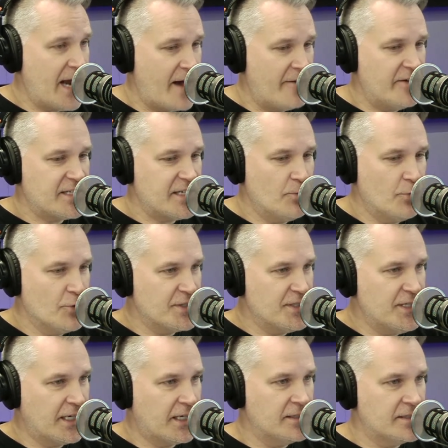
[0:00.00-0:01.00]
obviously Bruce
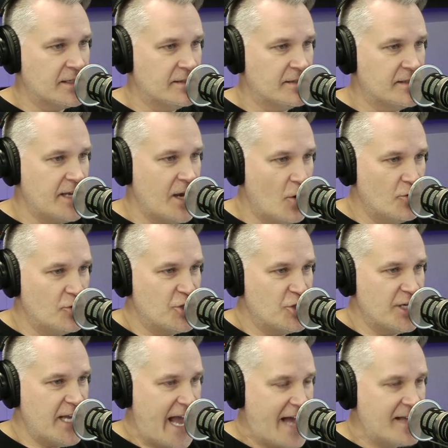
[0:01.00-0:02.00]
Dickinson's the OG,
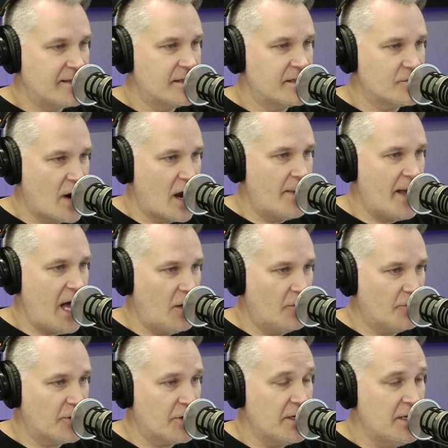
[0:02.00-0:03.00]
as is Rob
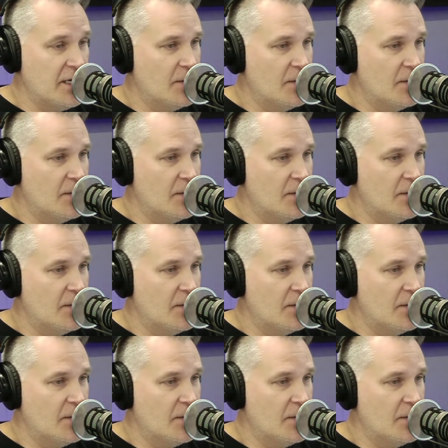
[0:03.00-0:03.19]
Halford,